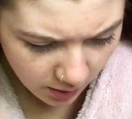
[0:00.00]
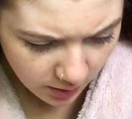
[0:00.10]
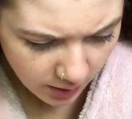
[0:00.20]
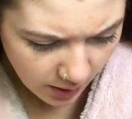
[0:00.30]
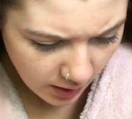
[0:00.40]

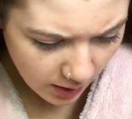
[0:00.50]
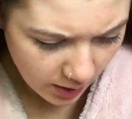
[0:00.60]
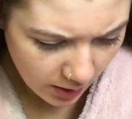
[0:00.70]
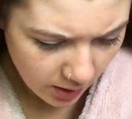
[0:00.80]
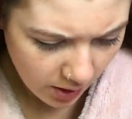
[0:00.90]

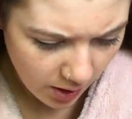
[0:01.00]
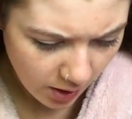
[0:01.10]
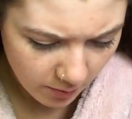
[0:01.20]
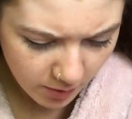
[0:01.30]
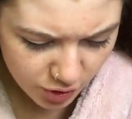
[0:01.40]
the
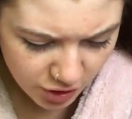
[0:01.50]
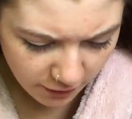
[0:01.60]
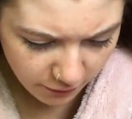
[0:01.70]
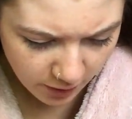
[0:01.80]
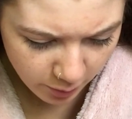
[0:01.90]

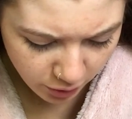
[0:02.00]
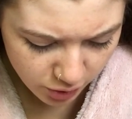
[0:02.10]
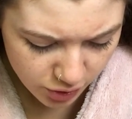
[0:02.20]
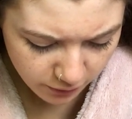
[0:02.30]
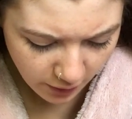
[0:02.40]
Jeffree
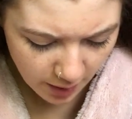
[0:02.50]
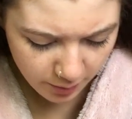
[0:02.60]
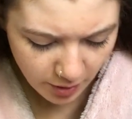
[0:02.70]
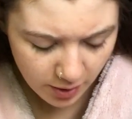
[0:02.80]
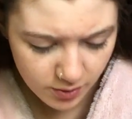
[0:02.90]
brush for
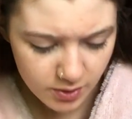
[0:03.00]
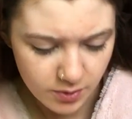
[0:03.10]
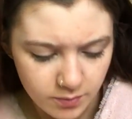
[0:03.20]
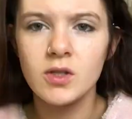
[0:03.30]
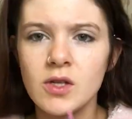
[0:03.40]
eyebrows
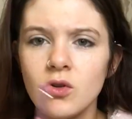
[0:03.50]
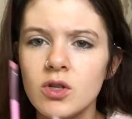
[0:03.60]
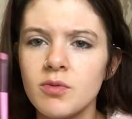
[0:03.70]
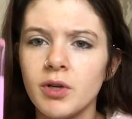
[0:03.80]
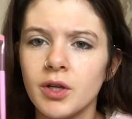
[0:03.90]
because it looks
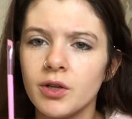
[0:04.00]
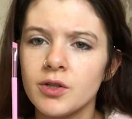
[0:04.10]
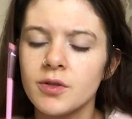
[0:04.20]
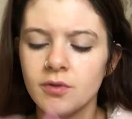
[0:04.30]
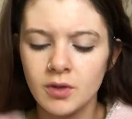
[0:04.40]
pretty good,
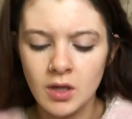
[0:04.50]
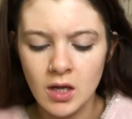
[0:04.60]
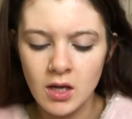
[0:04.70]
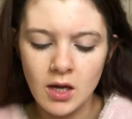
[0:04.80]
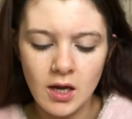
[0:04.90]

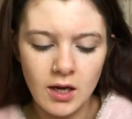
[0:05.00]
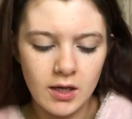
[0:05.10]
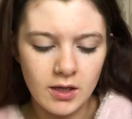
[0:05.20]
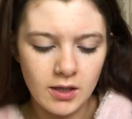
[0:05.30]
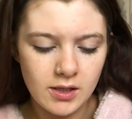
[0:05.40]

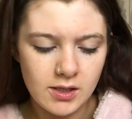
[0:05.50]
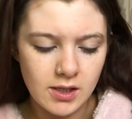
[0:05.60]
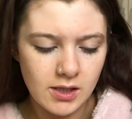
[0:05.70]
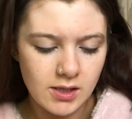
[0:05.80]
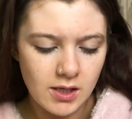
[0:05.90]
and this
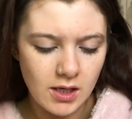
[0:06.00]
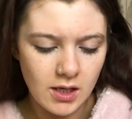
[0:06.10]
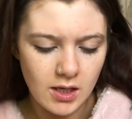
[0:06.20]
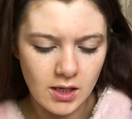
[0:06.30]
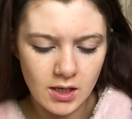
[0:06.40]
is
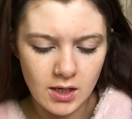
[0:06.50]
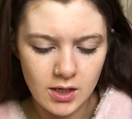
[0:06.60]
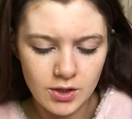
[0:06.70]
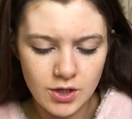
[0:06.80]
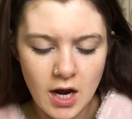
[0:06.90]
the
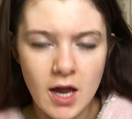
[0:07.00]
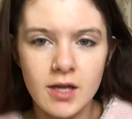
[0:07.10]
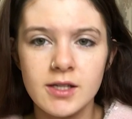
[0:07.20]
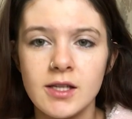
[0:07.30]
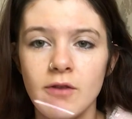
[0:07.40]

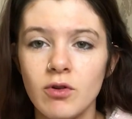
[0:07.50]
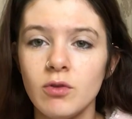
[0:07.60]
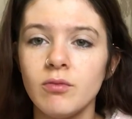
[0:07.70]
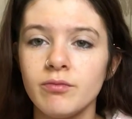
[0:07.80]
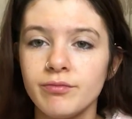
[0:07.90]
JS7,
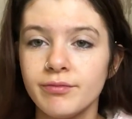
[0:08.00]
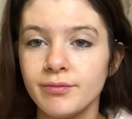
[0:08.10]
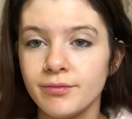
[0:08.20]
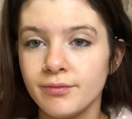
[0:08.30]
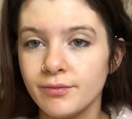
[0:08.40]

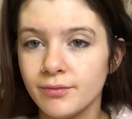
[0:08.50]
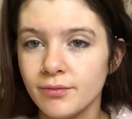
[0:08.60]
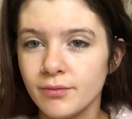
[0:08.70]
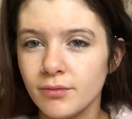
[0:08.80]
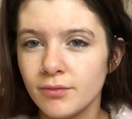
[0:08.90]

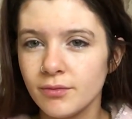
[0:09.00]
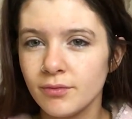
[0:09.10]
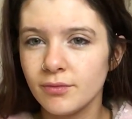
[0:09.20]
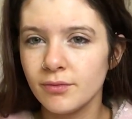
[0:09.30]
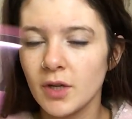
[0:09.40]

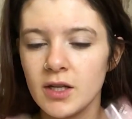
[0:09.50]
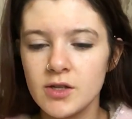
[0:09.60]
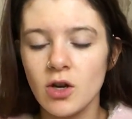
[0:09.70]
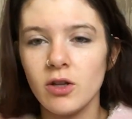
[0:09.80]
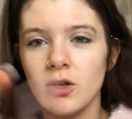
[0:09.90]
and it's
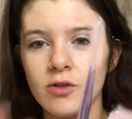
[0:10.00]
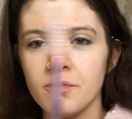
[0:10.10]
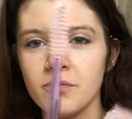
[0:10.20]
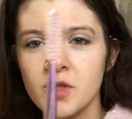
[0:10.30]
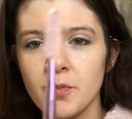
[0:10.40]
got a little
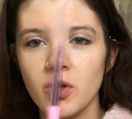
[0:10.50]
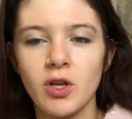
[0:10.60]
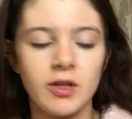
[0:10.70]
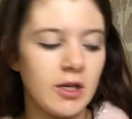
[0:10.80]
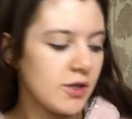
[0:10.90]
spoolie
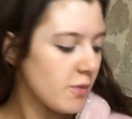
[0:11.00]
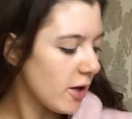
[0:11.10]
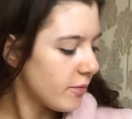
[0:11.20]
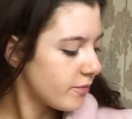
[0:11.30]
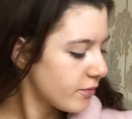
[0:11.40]
on the end as
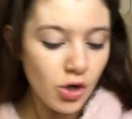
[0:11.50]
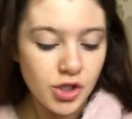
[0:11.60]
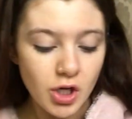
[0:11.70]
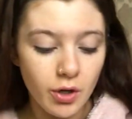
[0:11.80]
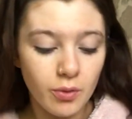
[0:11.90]
well.
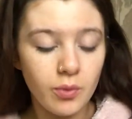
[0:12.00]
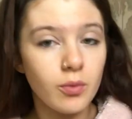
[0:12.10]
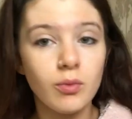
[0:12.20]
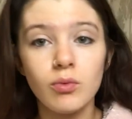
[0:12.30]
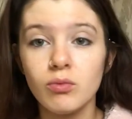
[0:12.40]
Also,
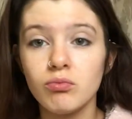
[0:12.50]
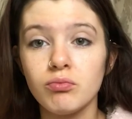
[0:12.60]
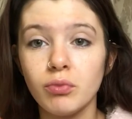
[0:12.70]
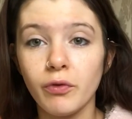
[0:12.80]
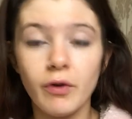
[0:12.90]

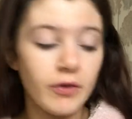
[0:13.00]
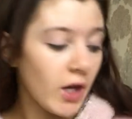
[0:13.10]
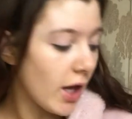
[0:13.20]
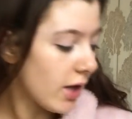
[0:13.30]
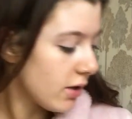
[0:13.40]
before I
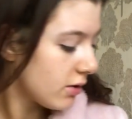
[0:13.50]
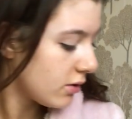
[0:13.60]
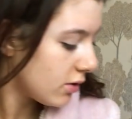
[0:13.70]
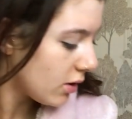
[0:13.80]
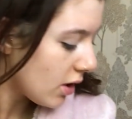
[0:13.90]
forget,
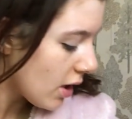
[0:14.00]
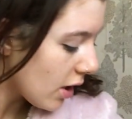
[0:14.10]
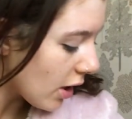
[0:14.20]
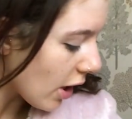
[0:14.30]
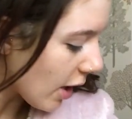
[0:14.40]

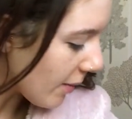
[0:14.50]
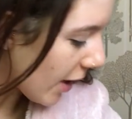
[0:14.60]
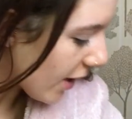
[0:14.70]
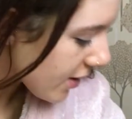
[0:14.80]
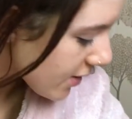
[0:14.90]
I
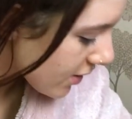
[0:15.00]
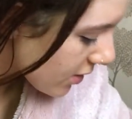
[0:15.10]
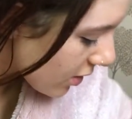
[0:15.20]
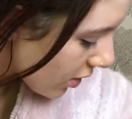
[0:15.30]
asked